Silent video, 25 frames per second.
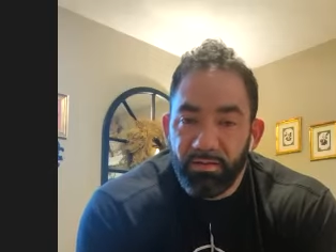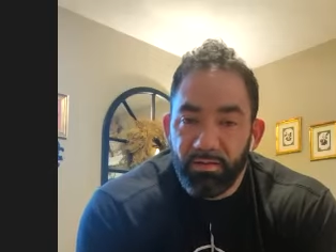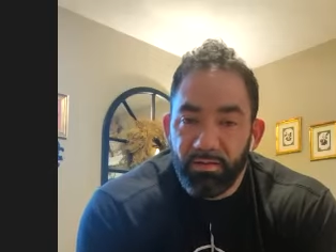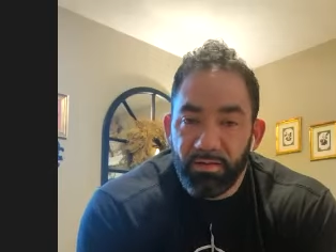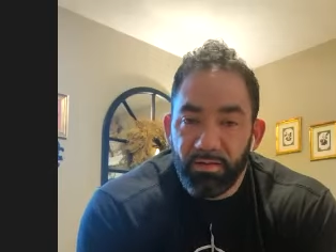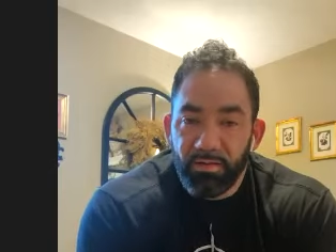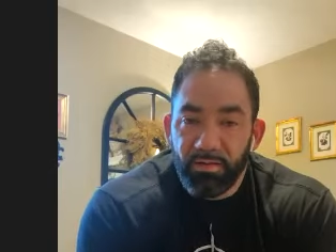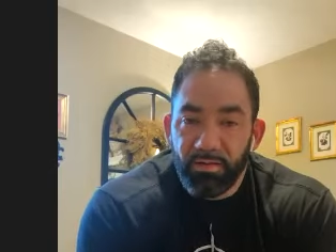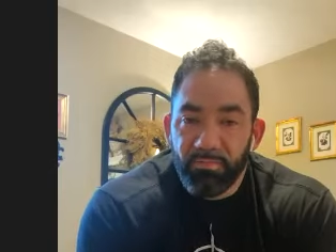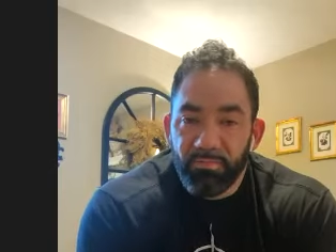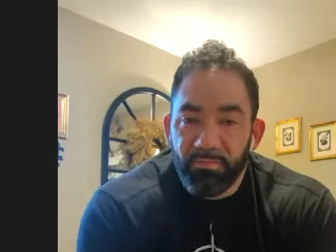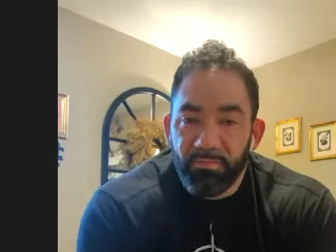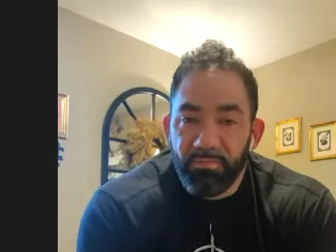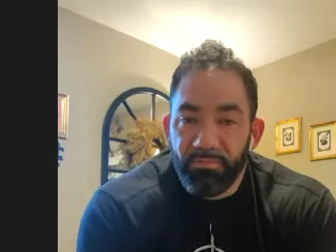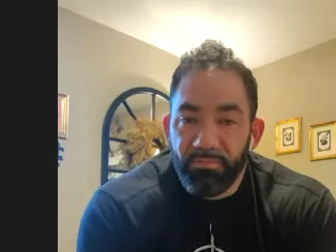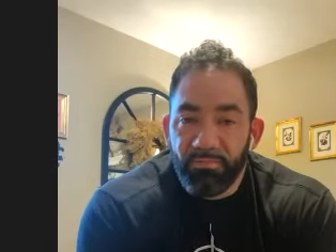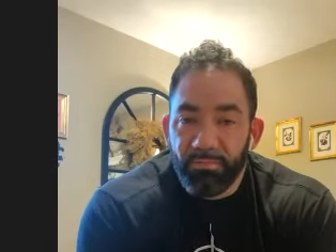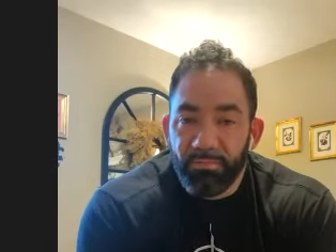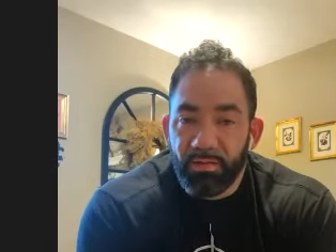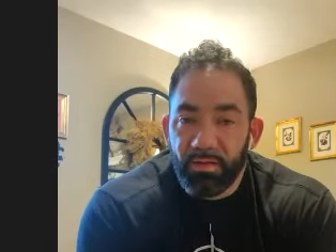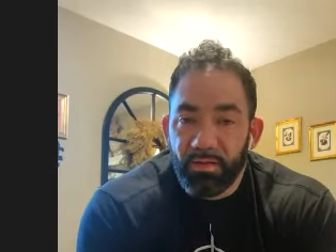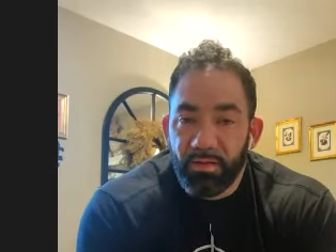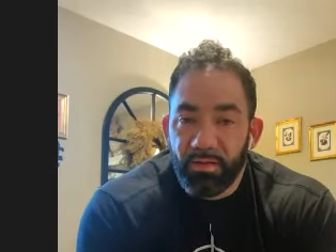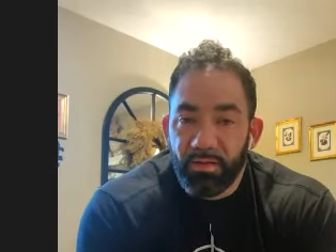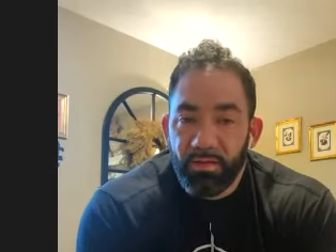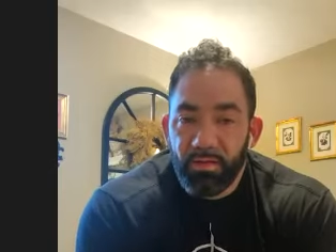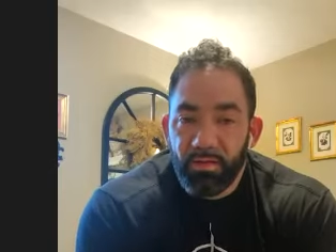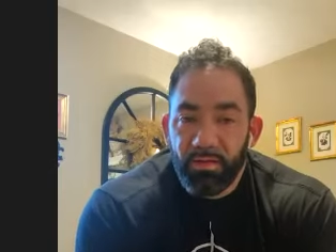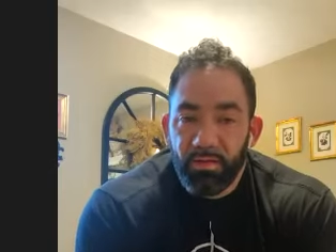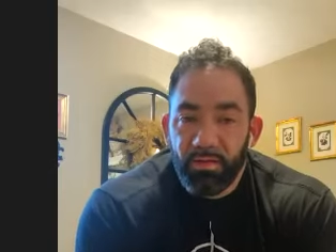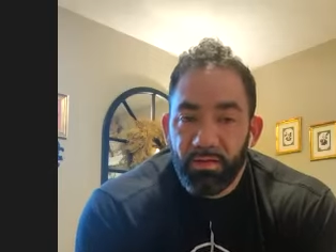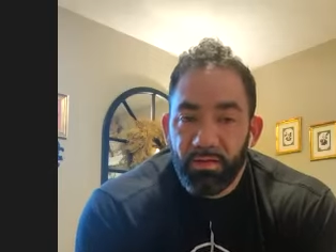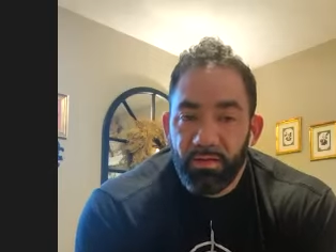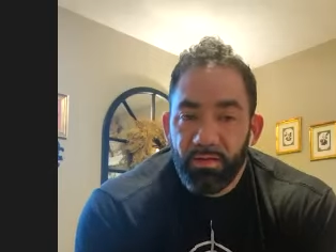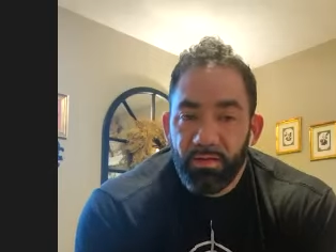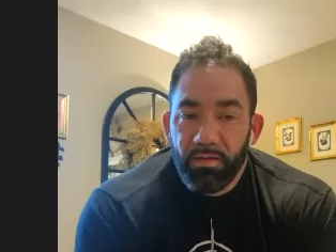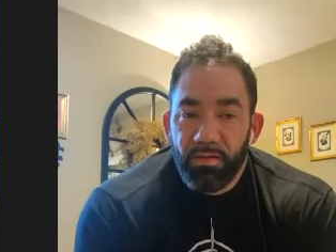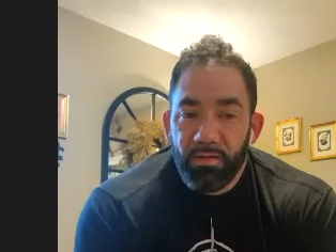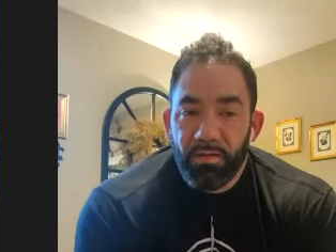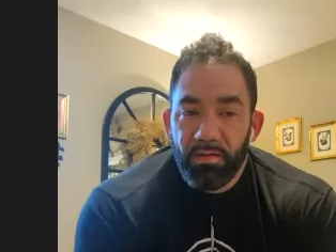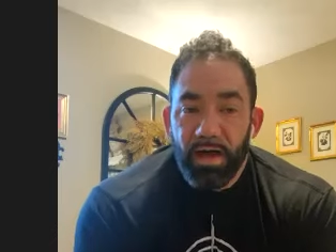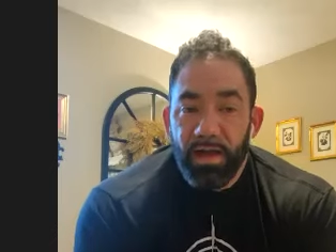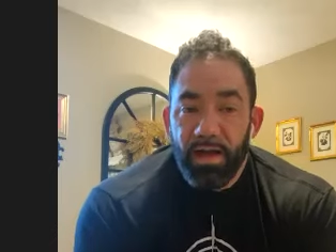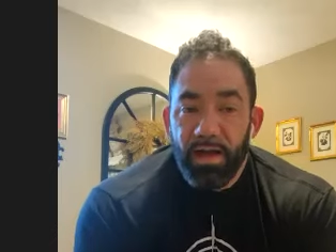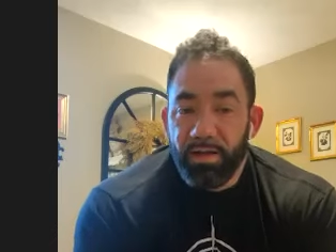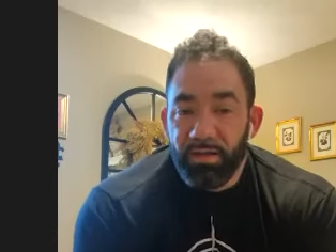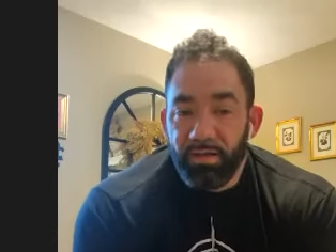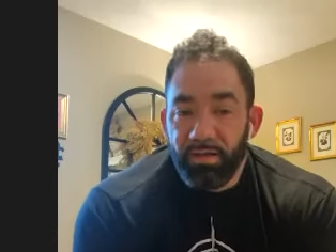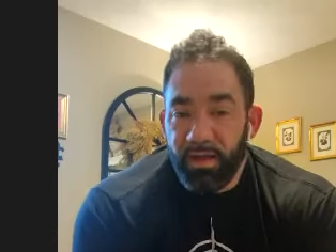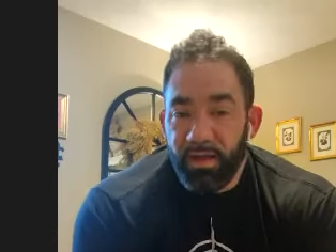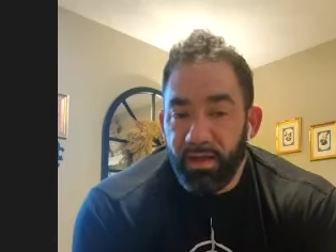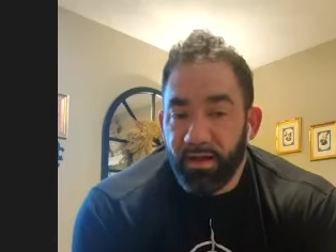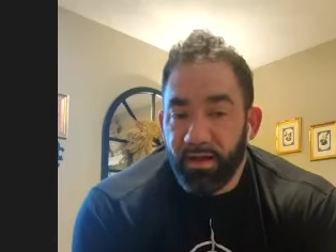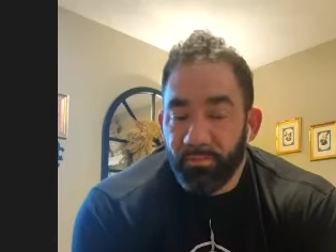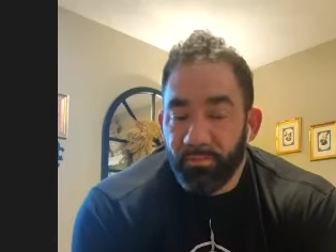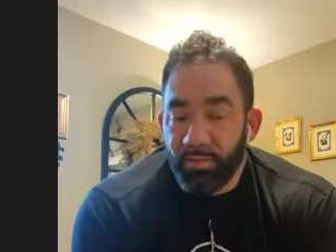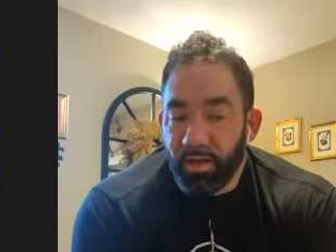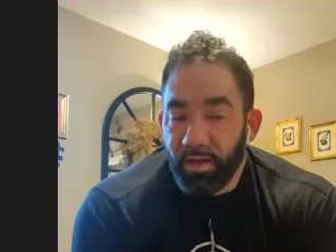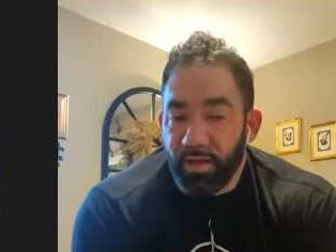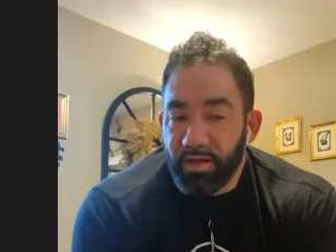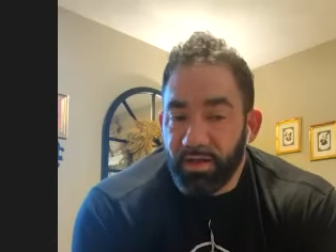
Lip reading: I didn't care, man.